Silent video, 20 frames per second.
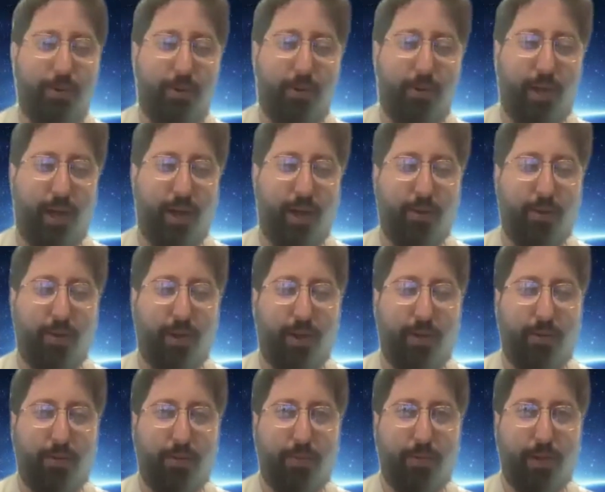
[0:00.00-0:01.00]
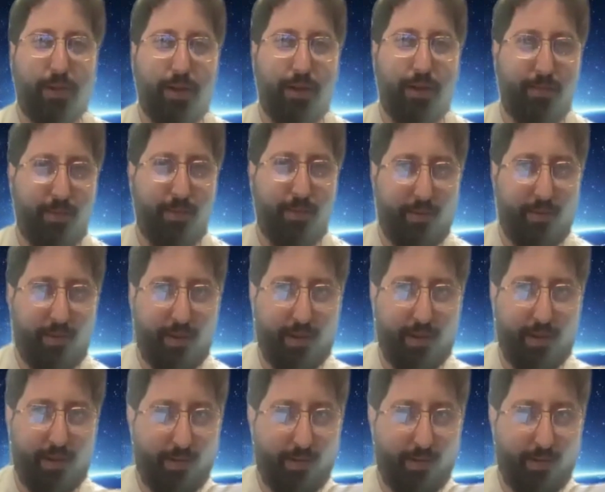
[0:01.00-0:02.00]
Hold on, hold
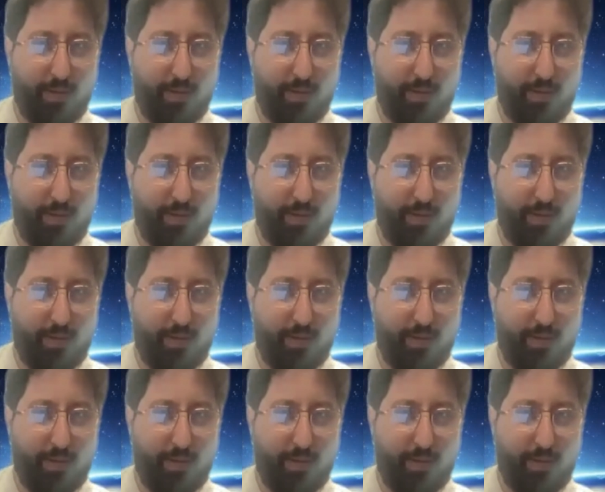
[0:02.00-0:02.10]
on,